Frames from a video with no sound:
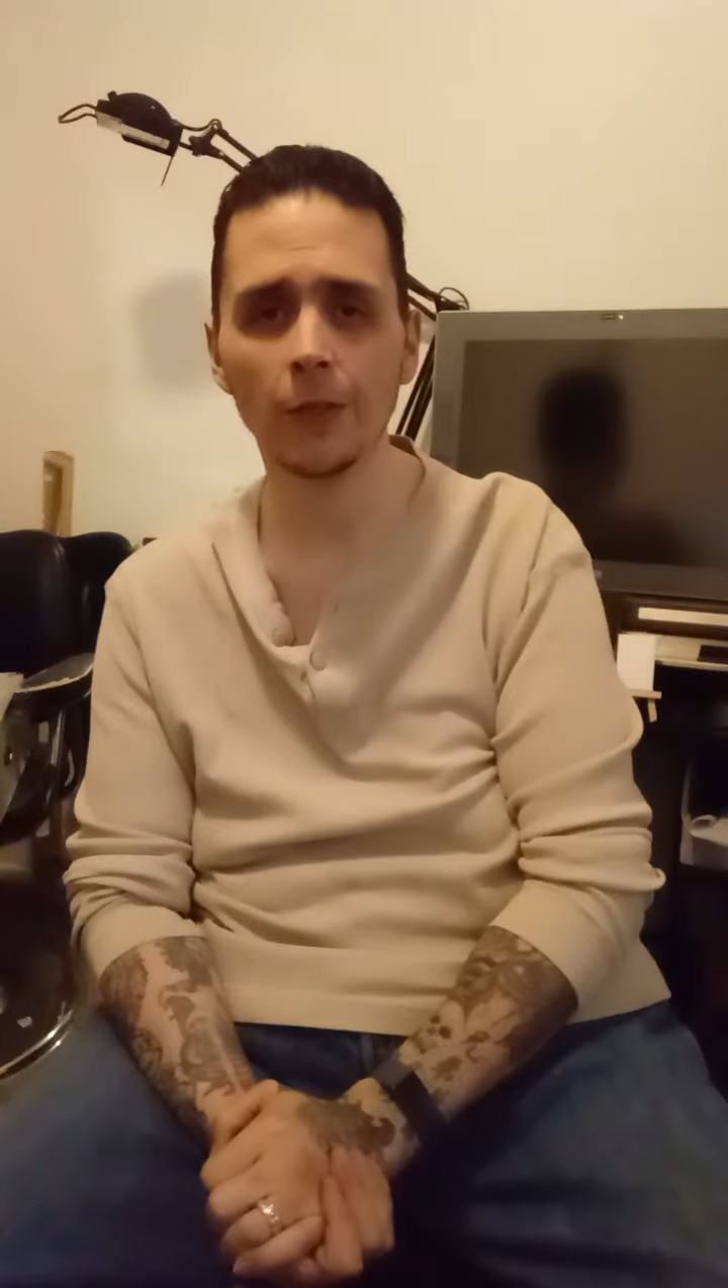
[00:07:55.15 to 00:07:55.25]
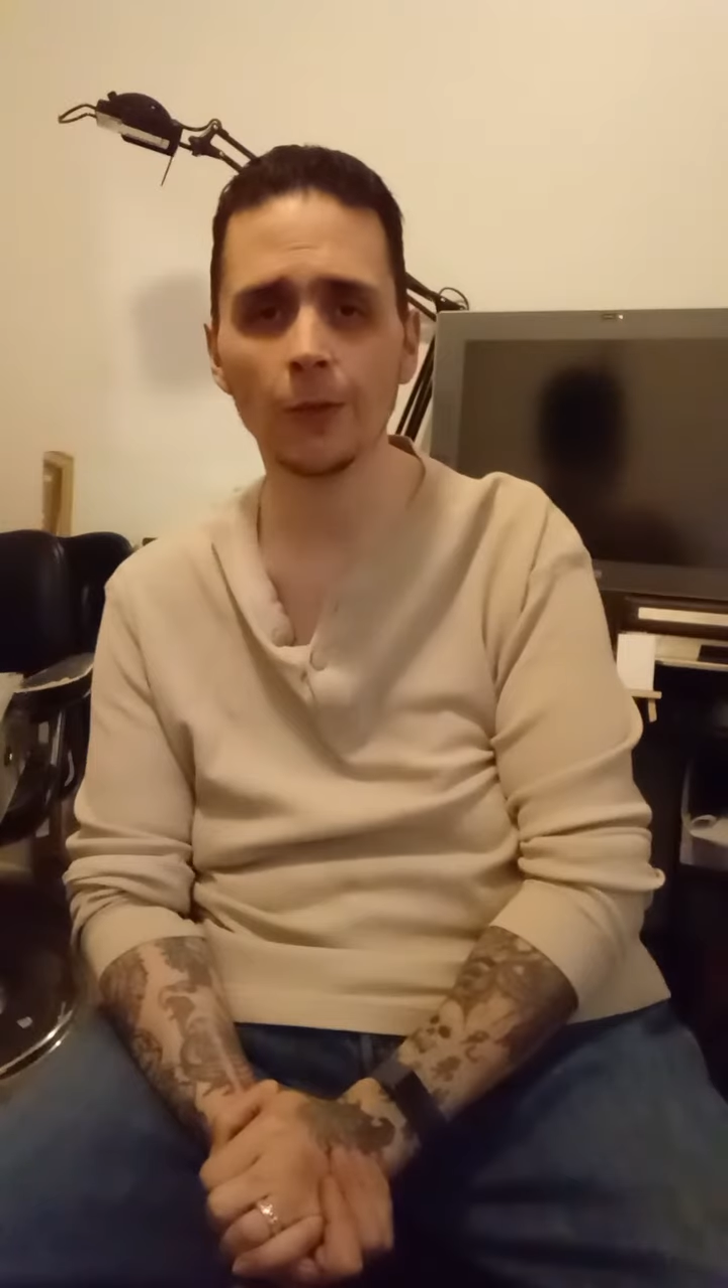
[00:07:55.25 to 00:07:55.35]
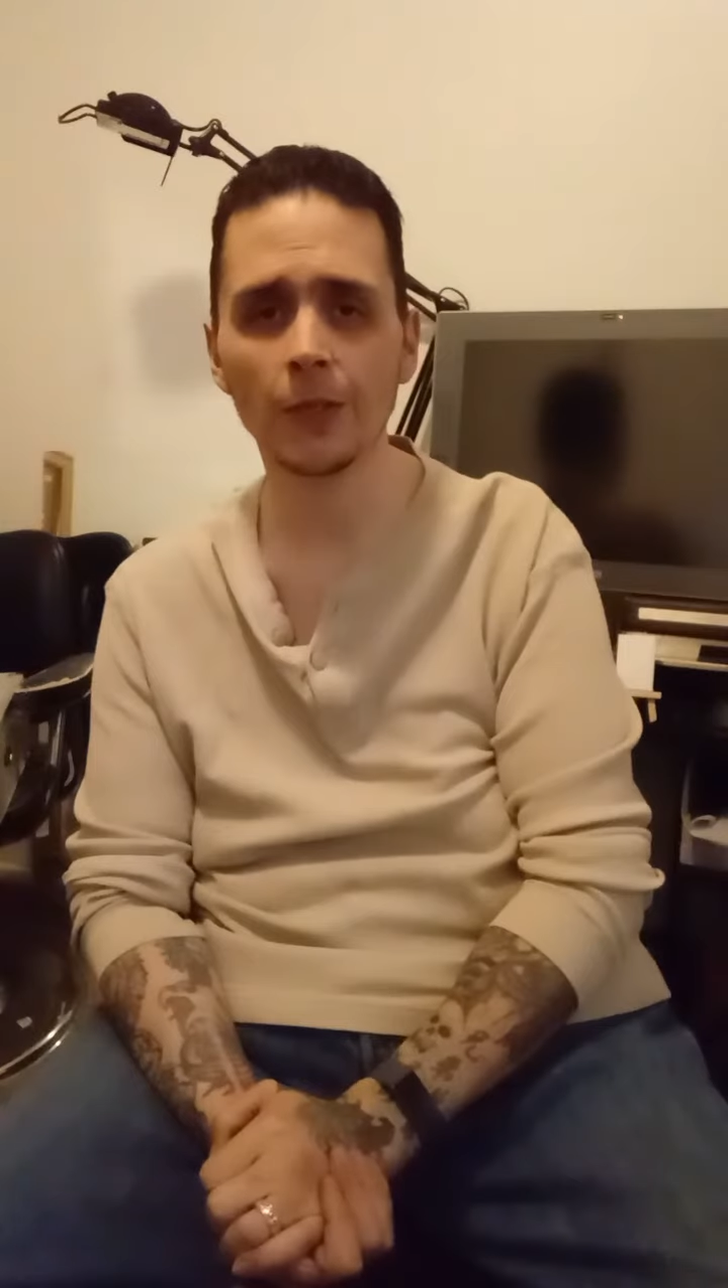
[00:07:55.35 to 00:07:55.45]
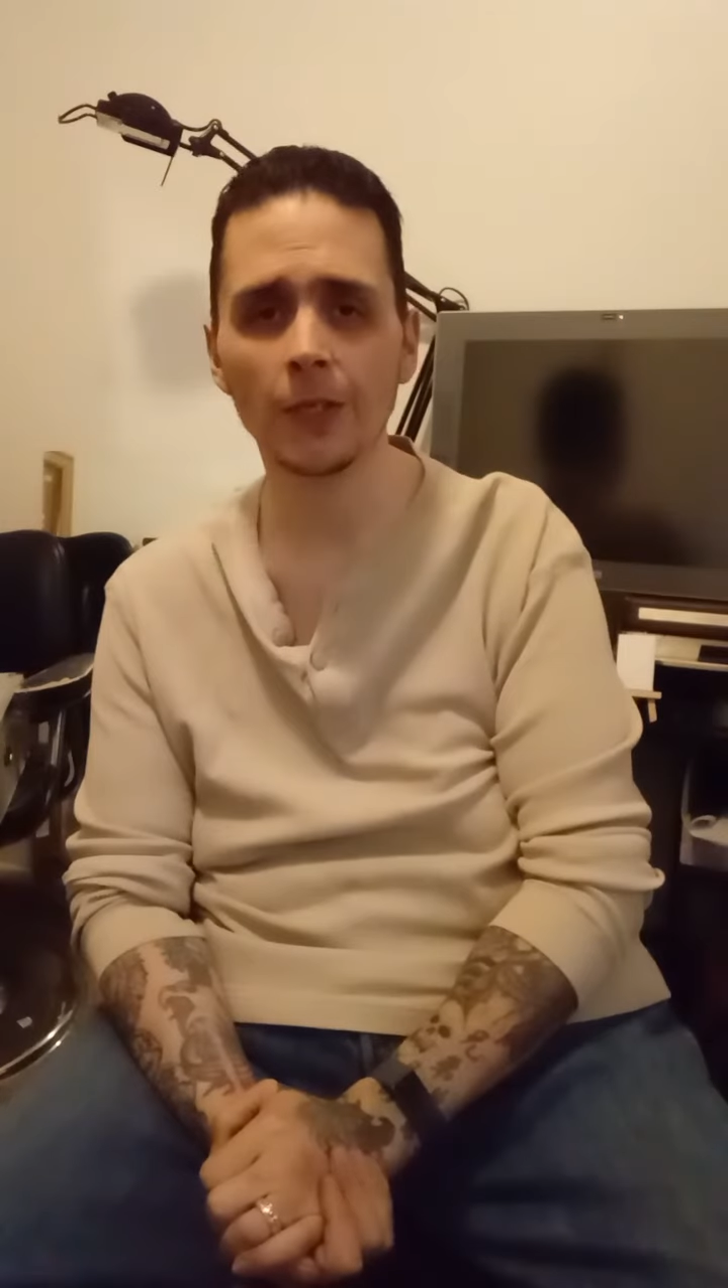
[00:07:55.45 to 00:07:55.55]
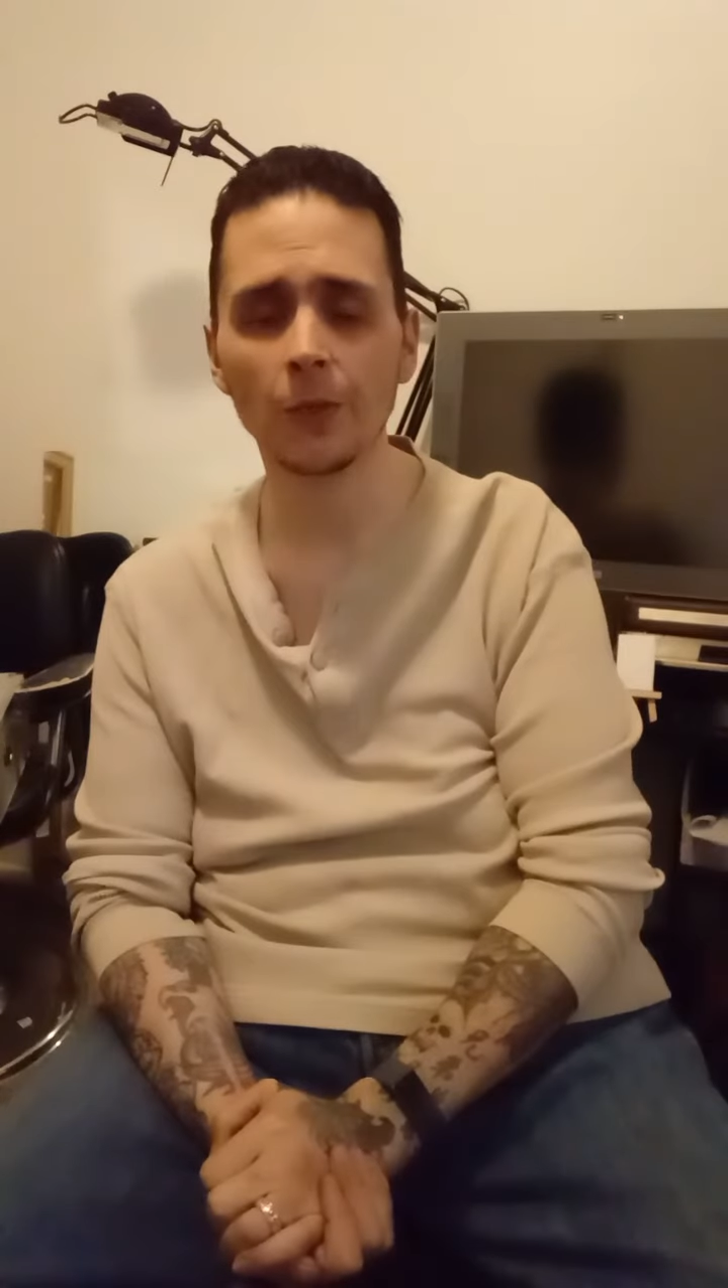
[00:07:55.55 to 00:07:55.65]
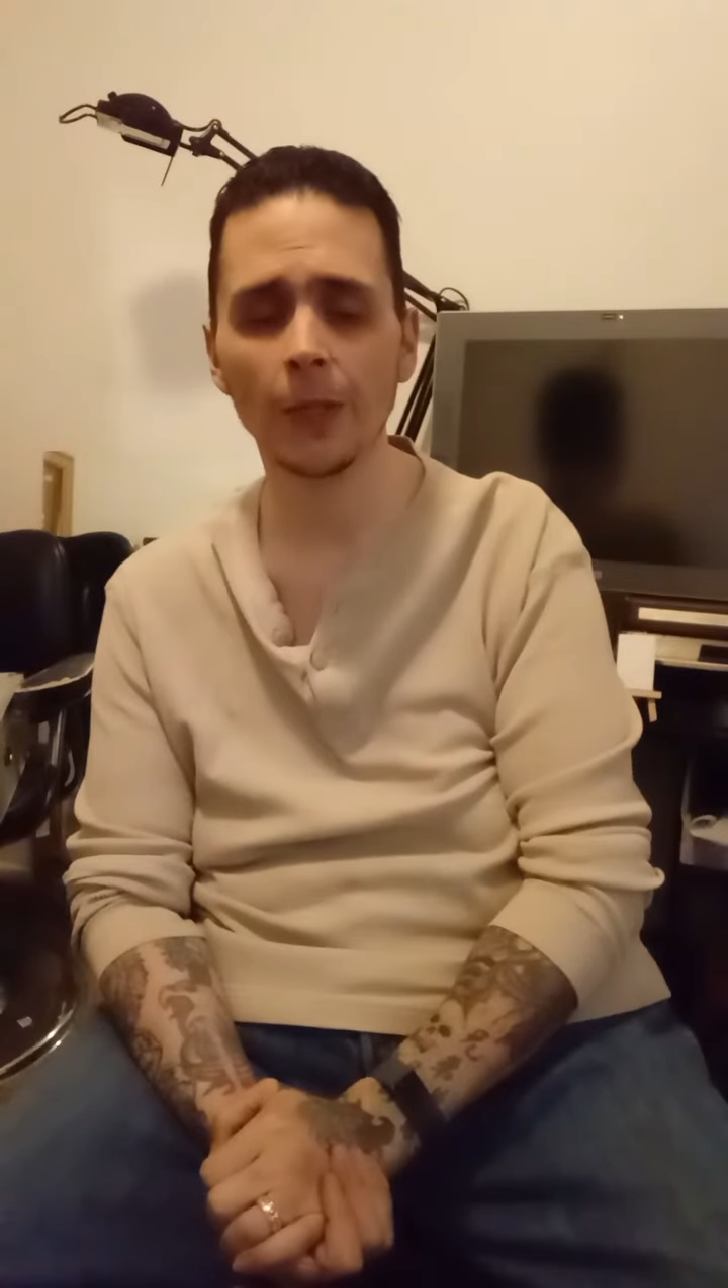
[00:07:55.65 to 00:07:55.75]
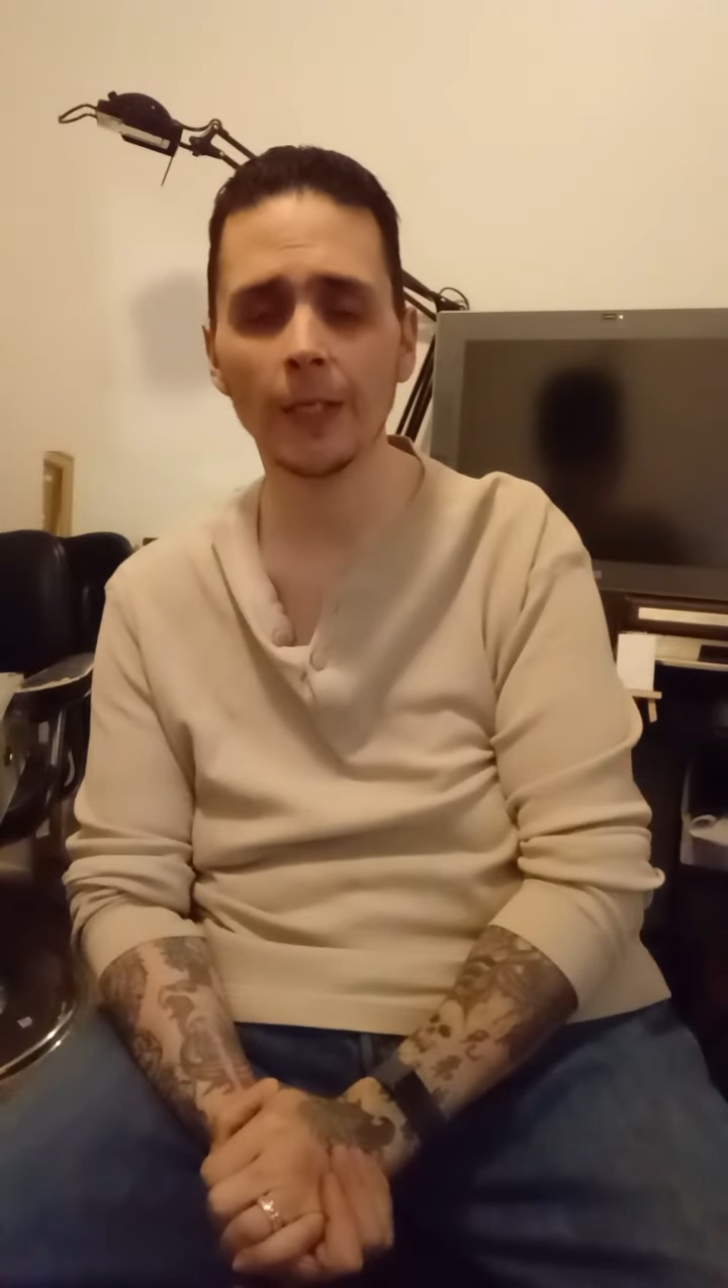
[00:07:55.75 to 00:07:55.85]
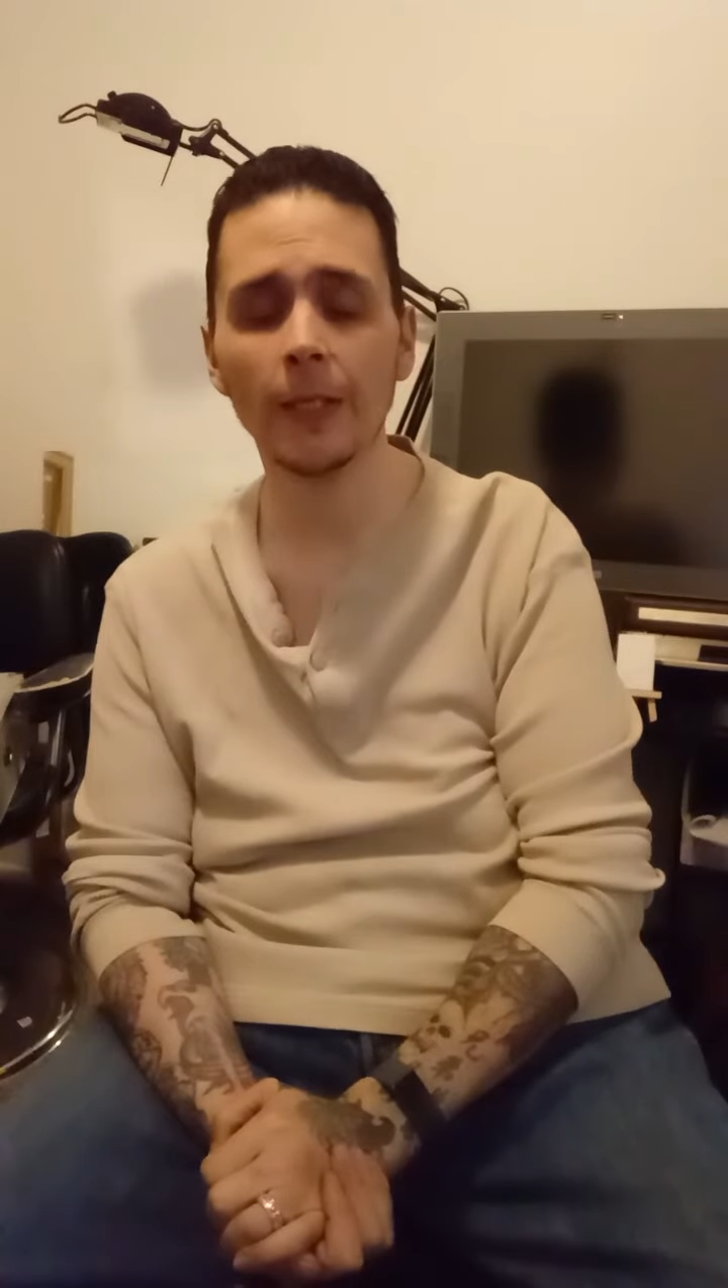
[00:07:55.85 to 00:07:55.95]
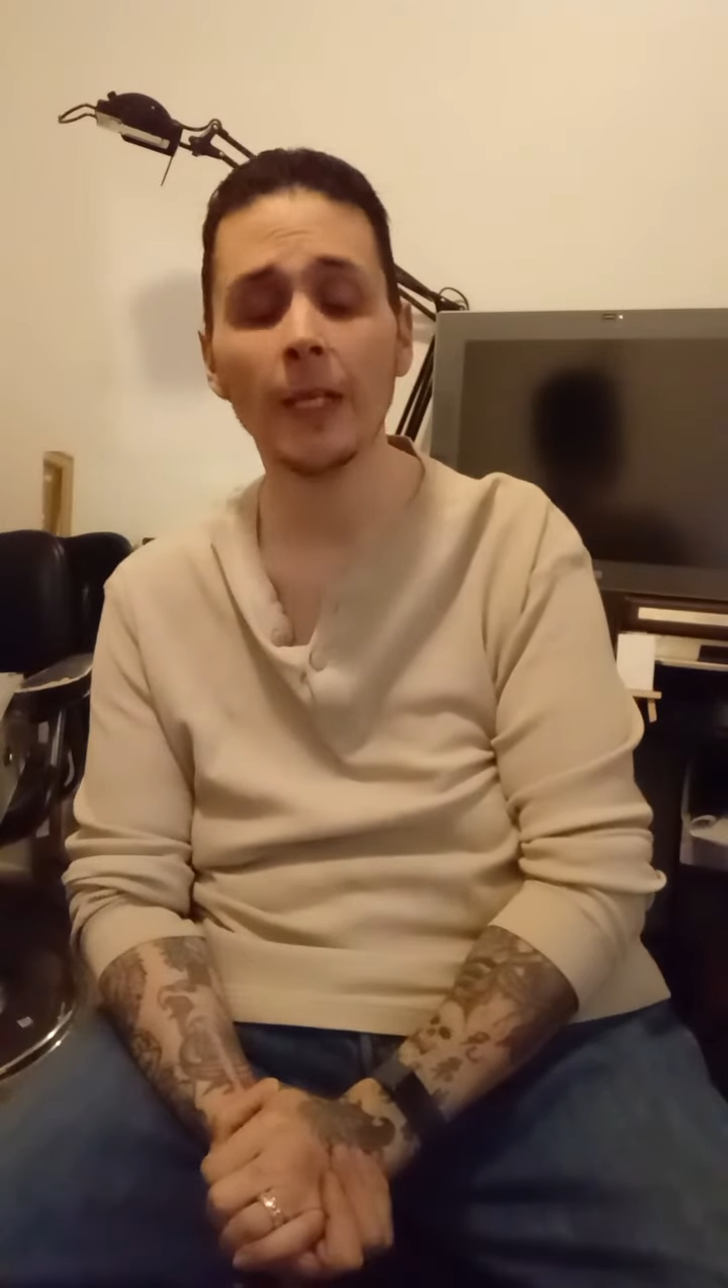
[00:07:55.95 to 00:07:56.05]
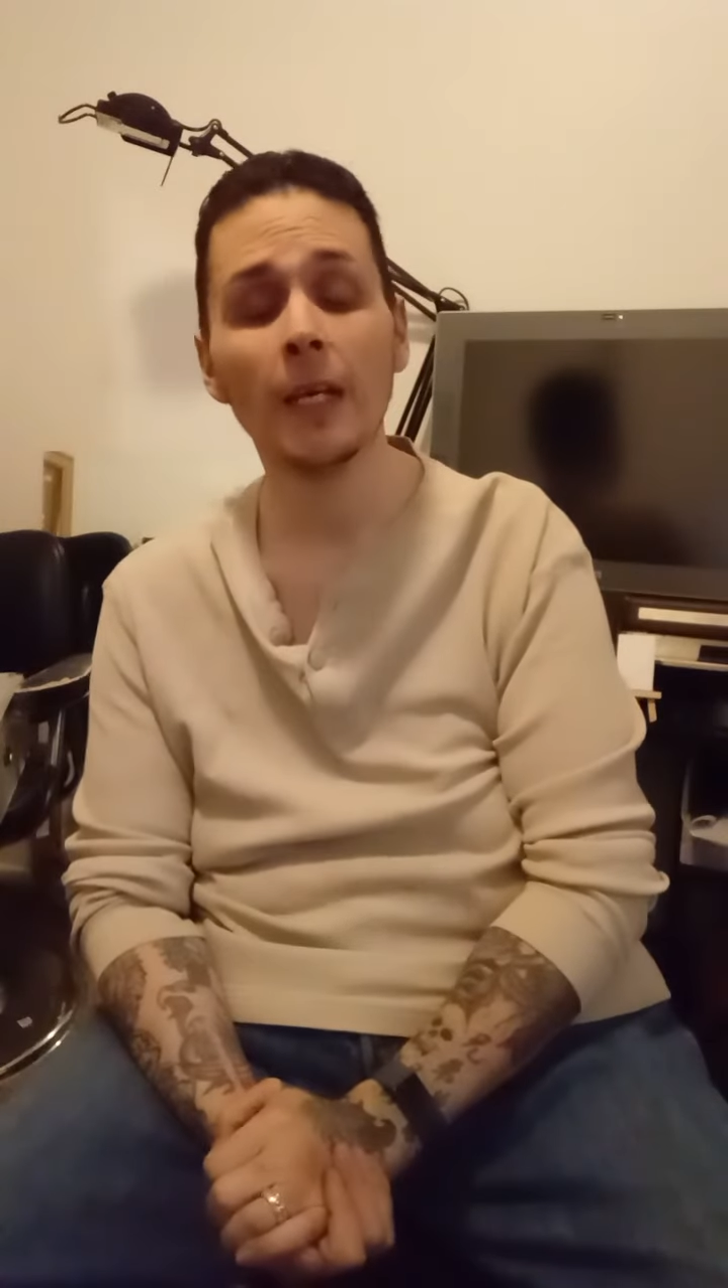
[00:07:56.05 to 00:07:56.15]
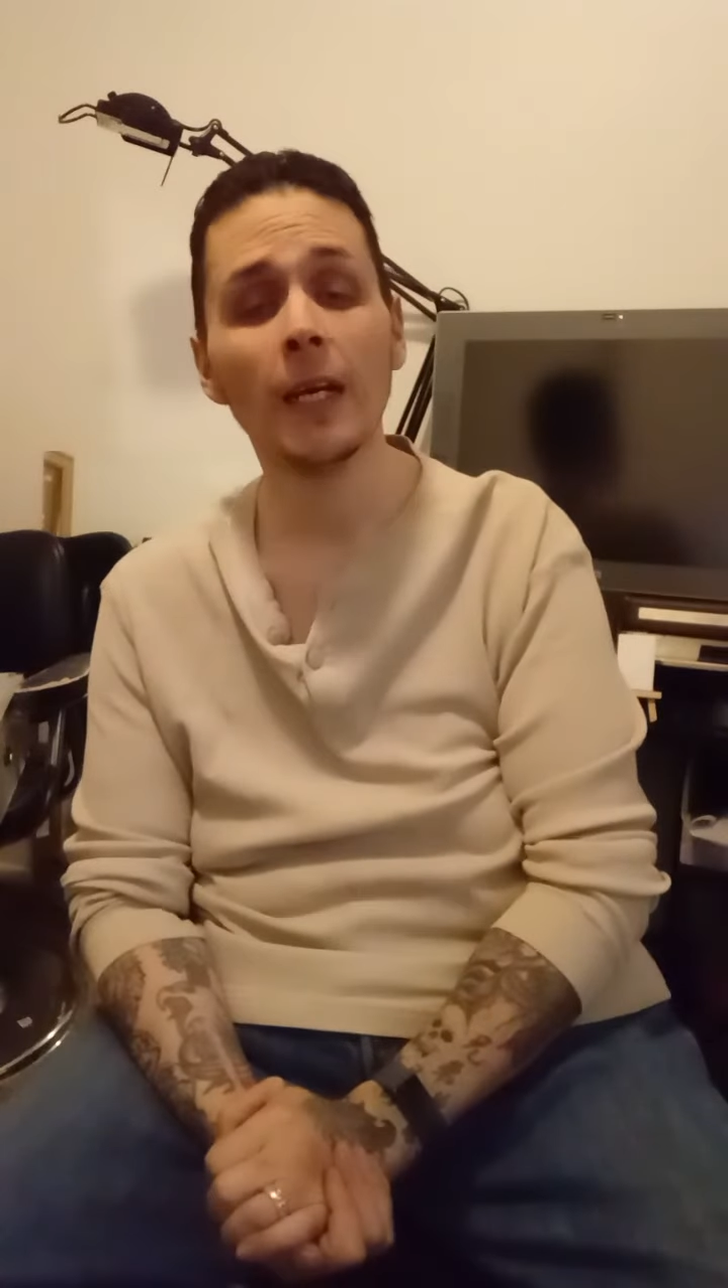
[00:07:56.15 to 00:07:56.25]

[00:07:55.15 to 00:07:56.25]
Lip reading: use as well.